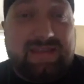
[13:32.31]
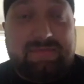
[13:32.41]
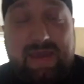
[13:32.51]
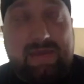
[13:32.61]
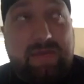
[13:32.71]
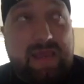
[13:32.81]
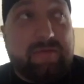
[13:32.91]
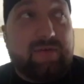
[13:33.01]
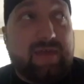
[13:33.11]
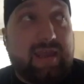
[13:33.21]
making
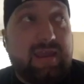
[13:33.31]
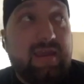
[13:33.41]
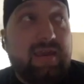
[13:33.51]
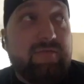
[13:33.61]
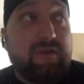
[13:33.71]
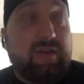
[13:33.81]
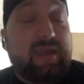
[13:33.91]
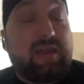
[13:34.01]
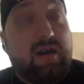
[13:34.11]
people like feel like,